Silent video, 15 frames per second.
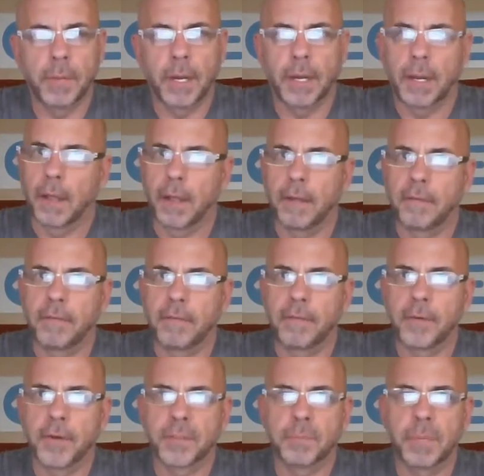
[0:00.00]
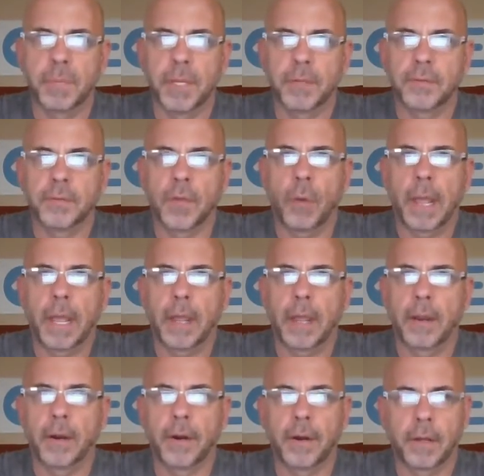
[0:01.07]
but I've just been so
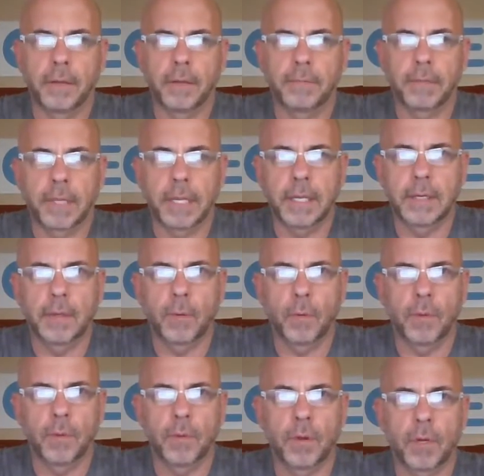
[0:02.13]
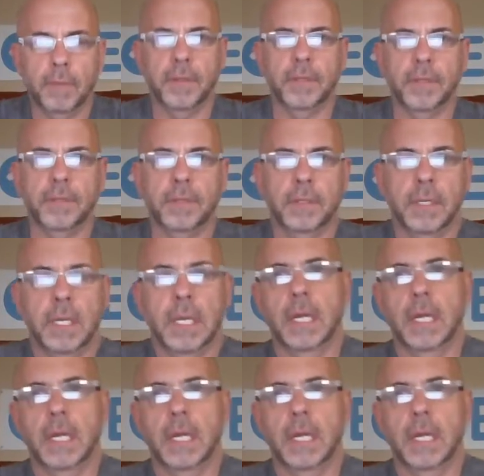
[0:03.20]
angered of late with all of this